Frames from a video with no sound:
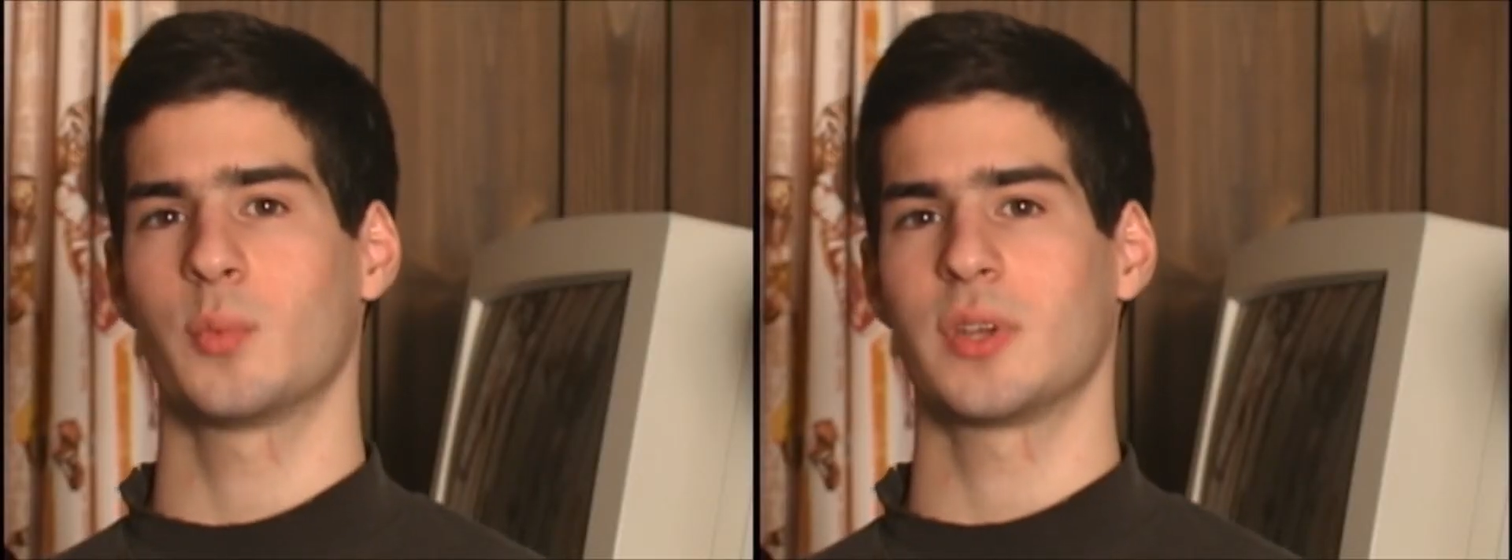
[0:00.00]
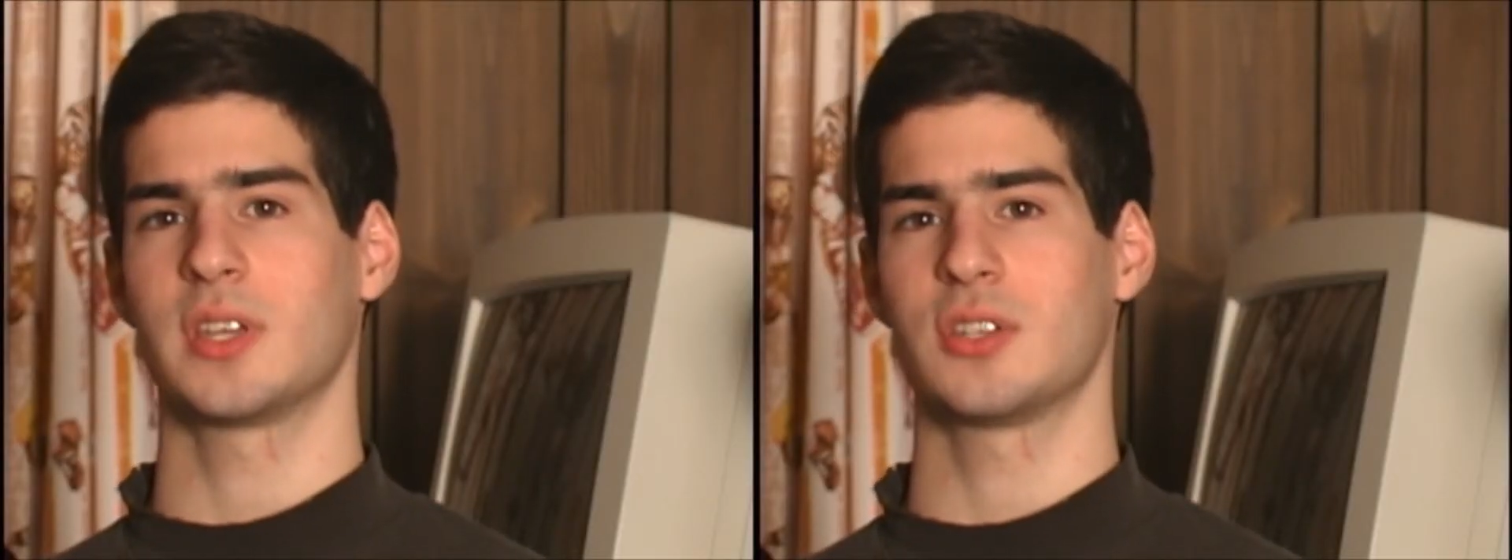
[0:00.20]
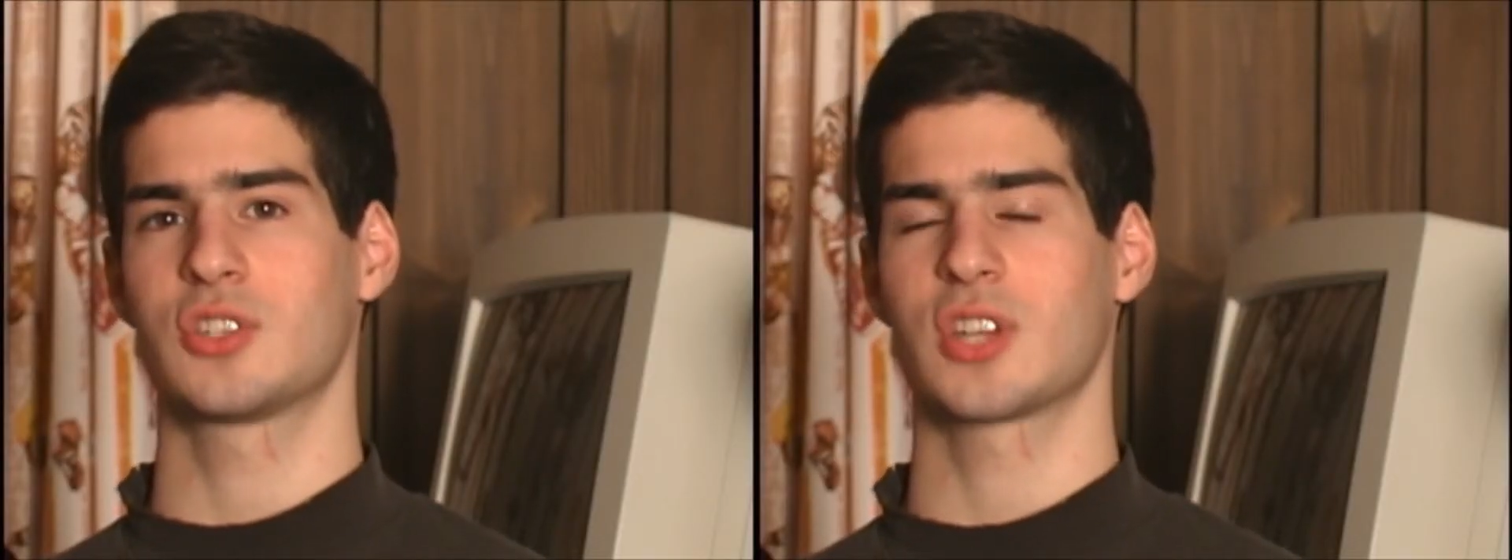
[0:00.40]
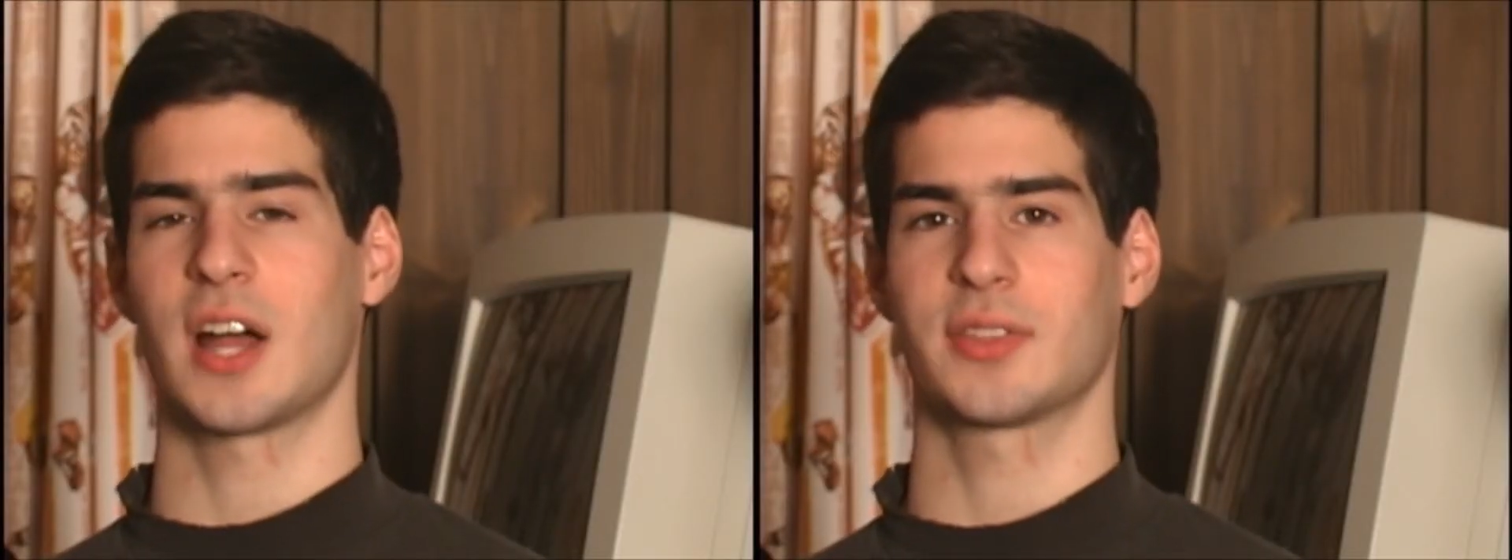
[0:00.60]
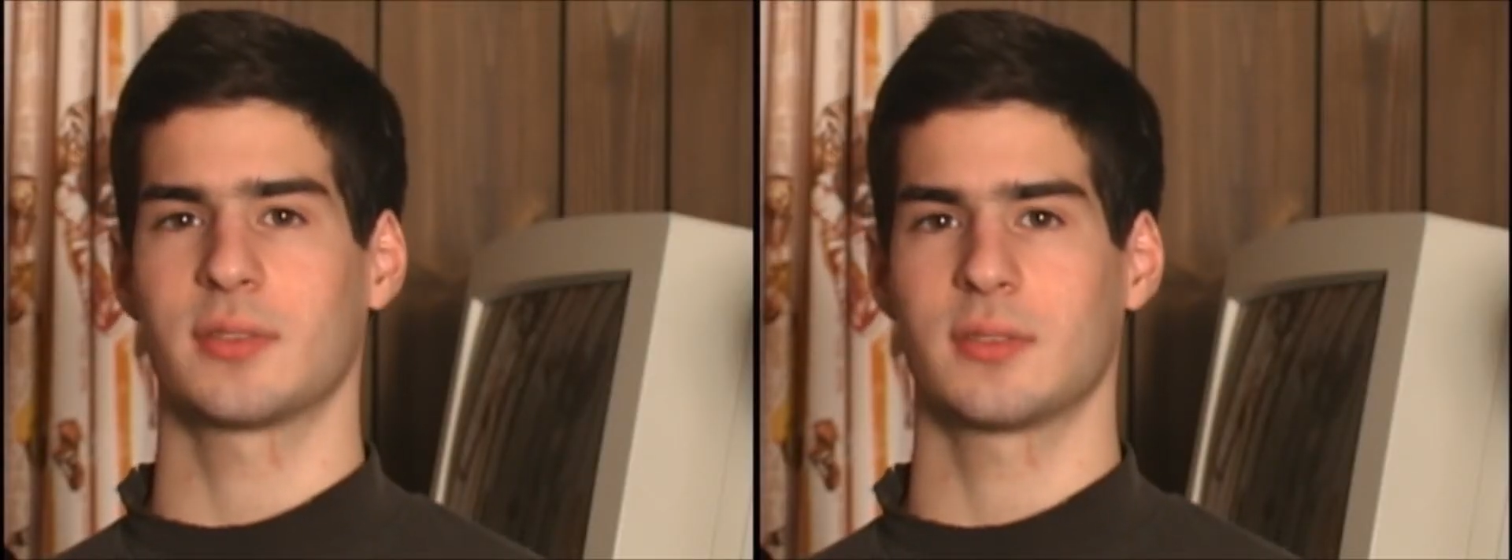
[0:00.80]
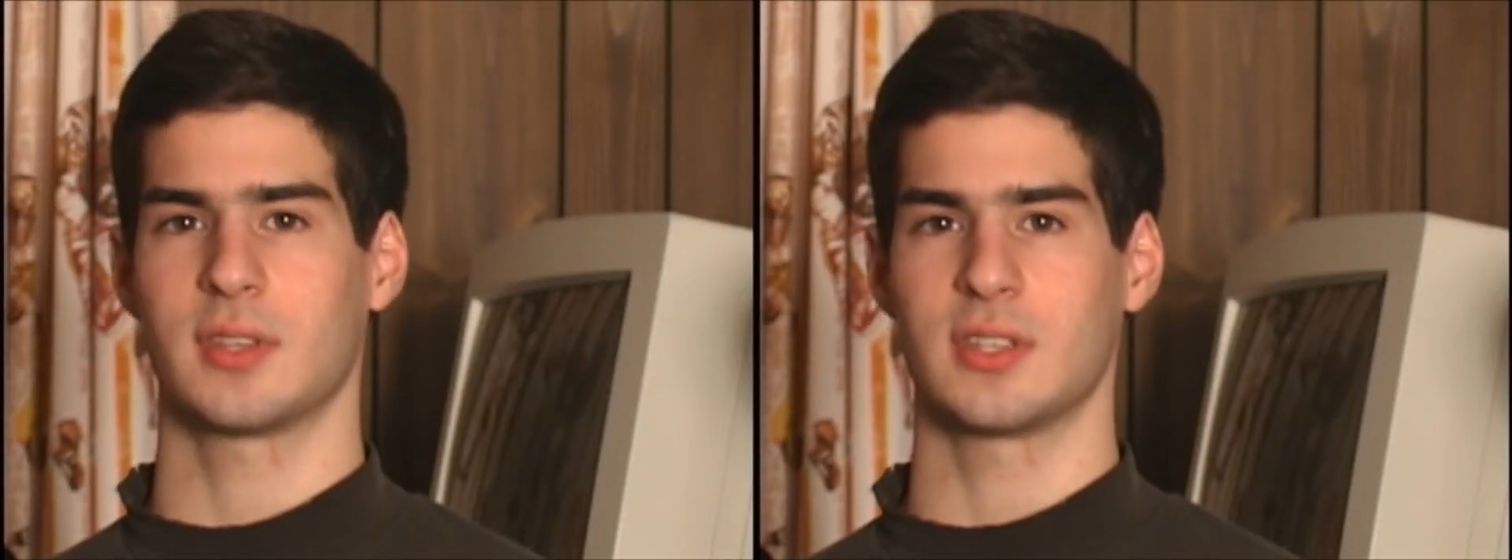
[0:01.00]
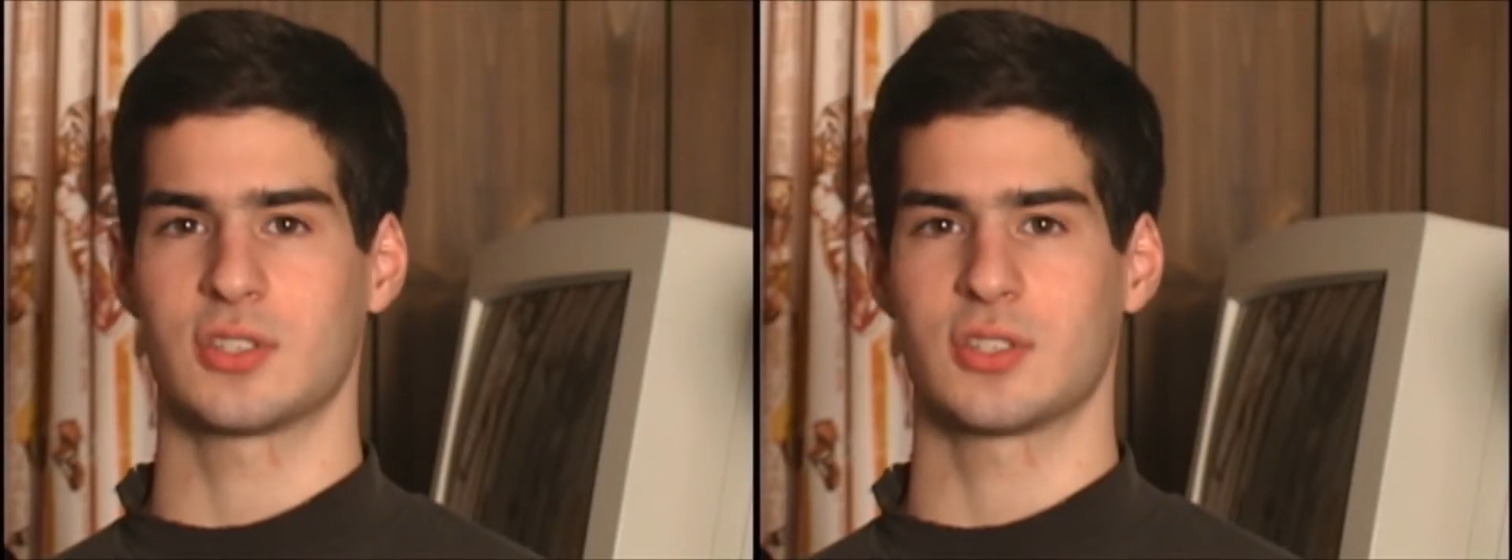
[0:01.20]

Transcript: we shot the